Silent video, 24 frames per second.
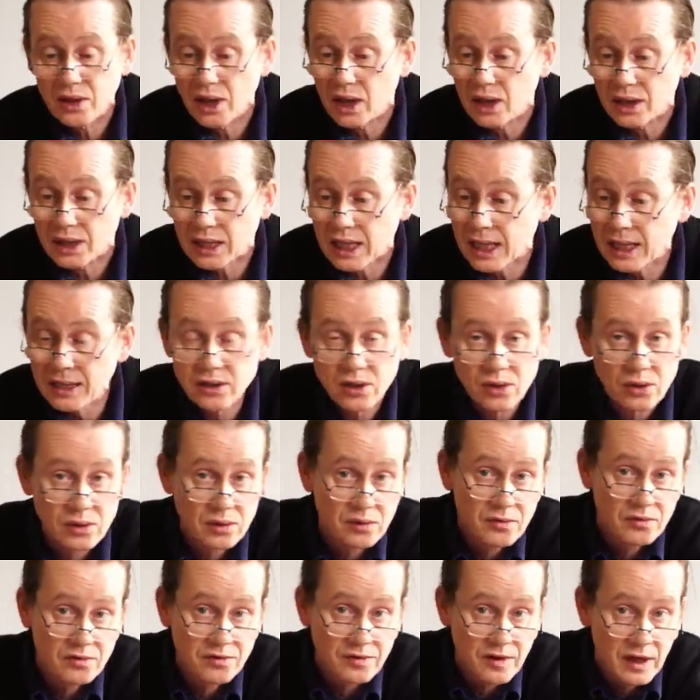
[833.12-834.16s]
again
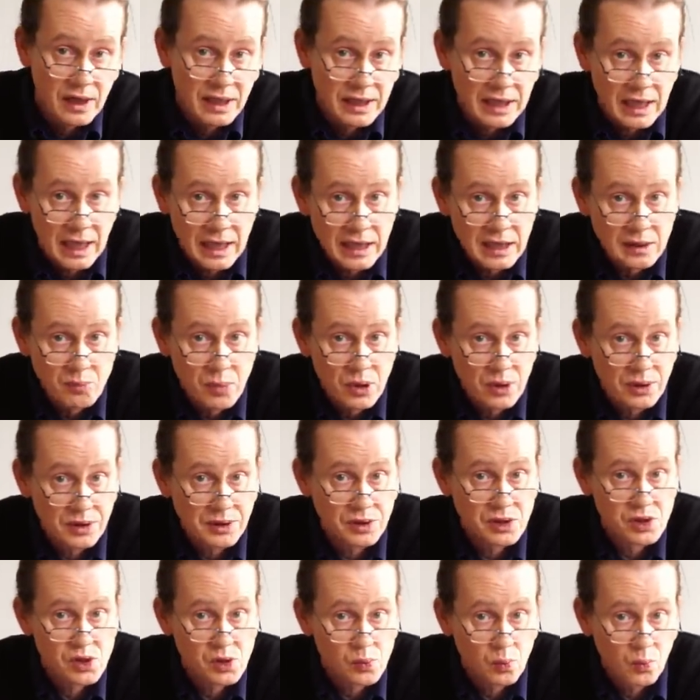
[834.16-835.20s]
couldn't find any
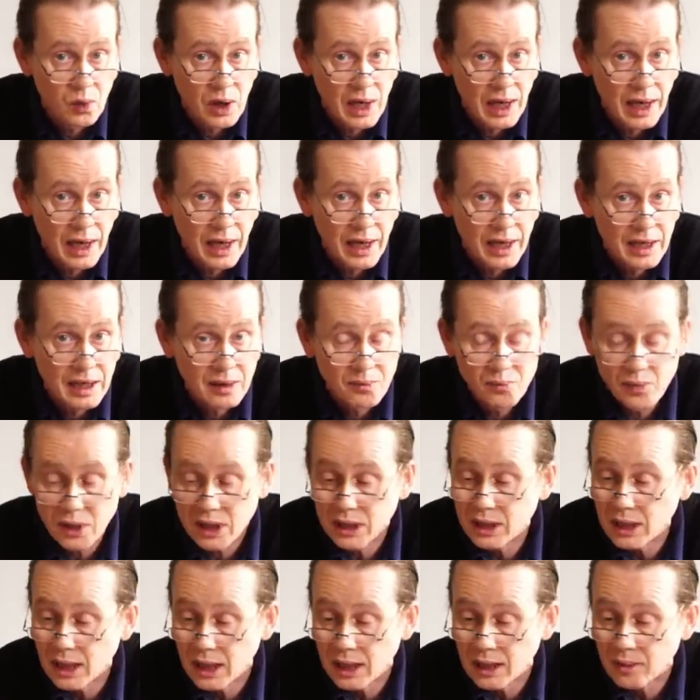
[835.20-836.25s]
points where it
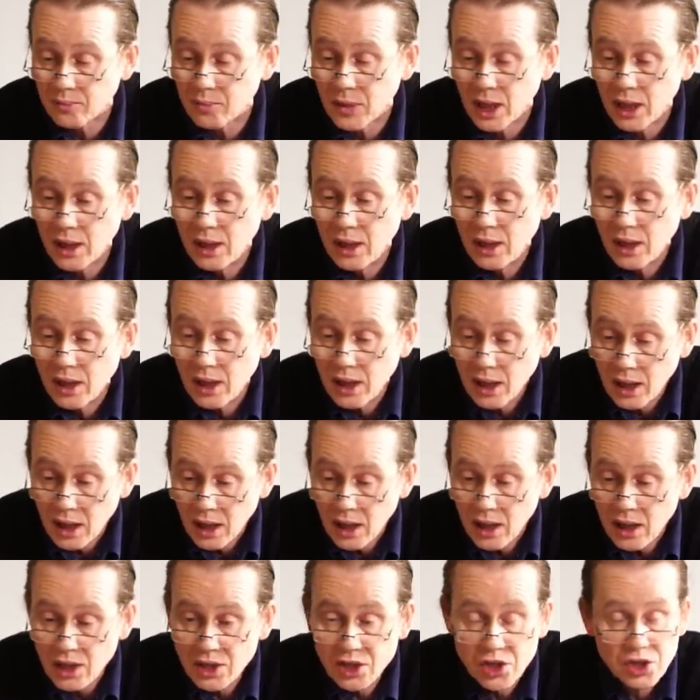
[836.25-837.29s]
became
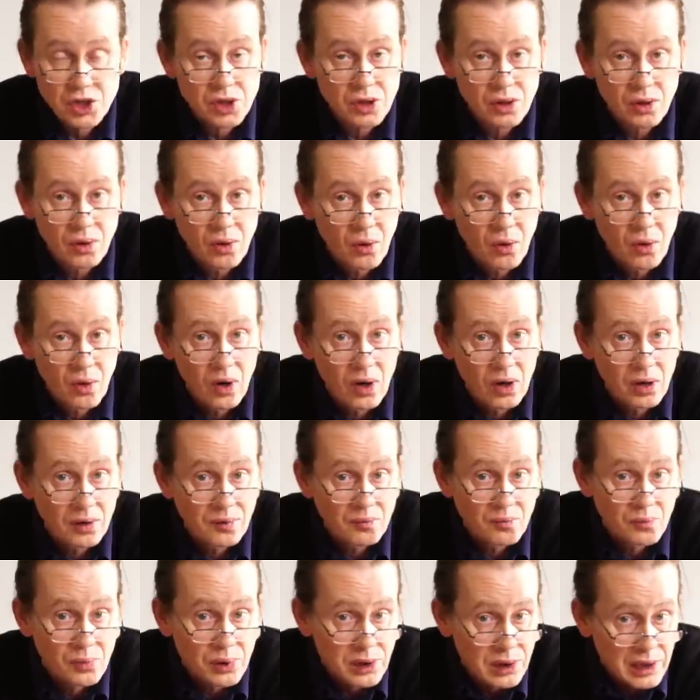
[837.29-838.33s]
harsh or
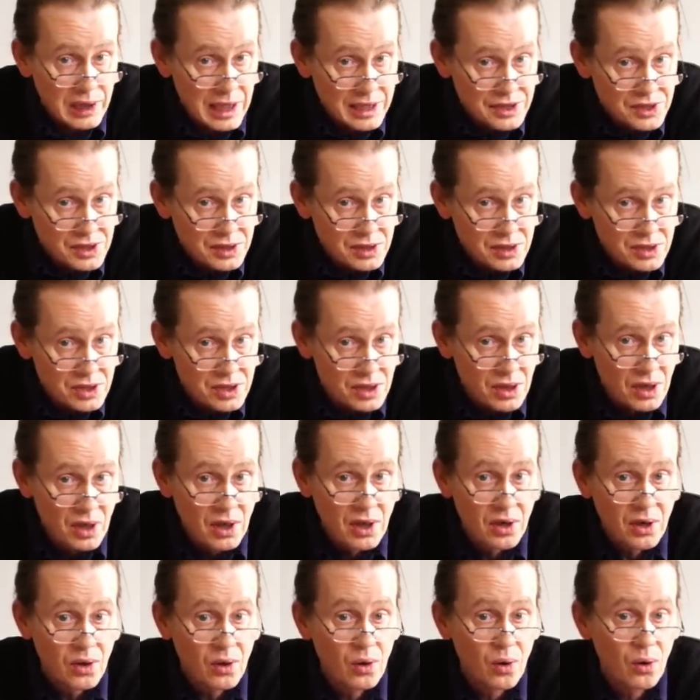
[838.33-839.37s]
unpleasant
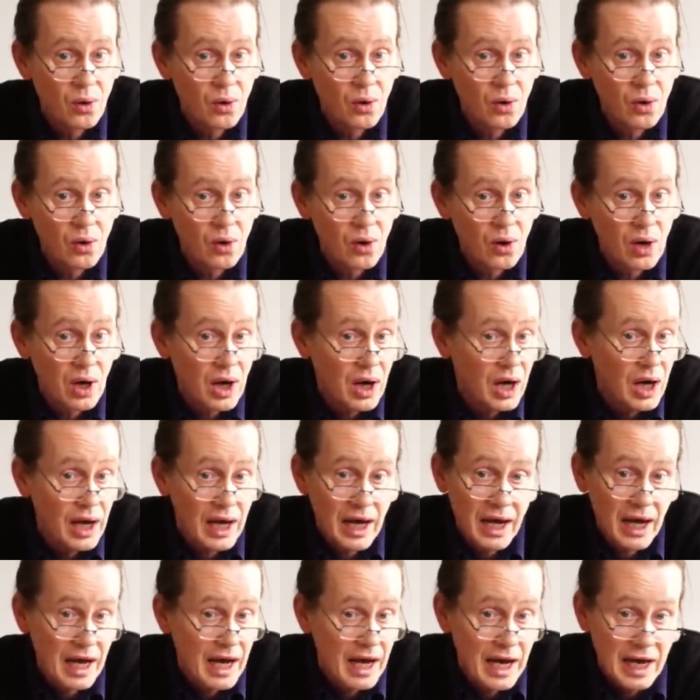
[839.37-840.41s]
or
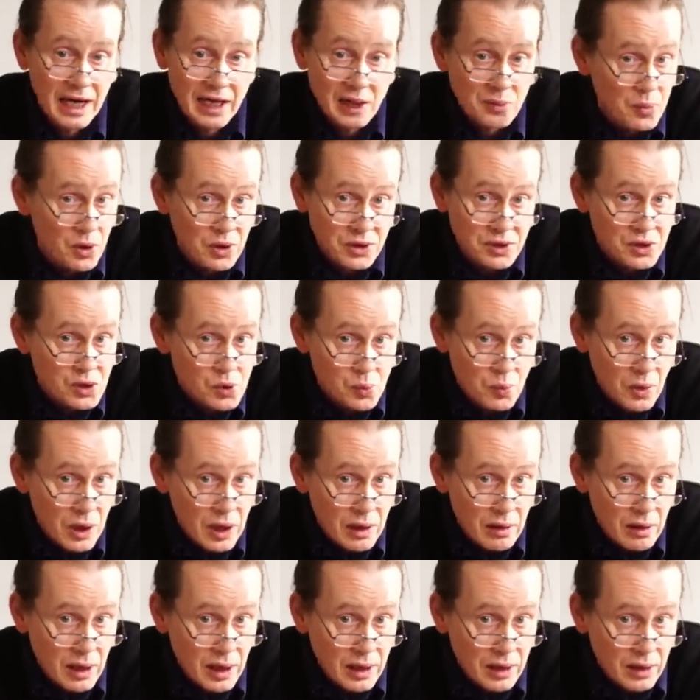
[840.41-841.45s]
any points
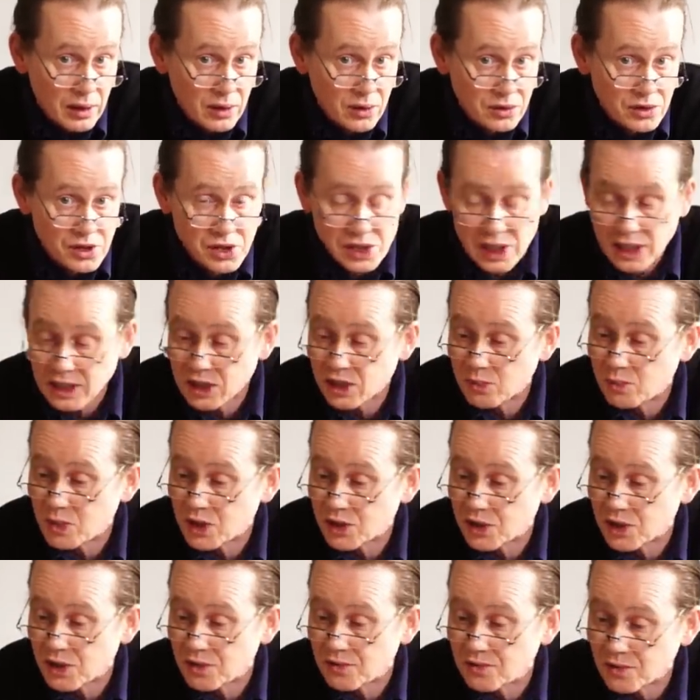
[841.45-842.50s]
where I could say to
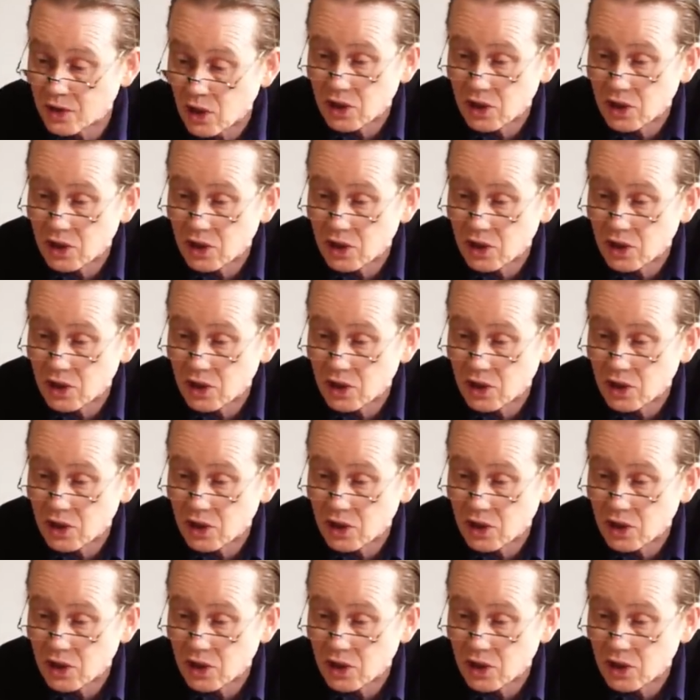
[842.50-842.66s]
myself,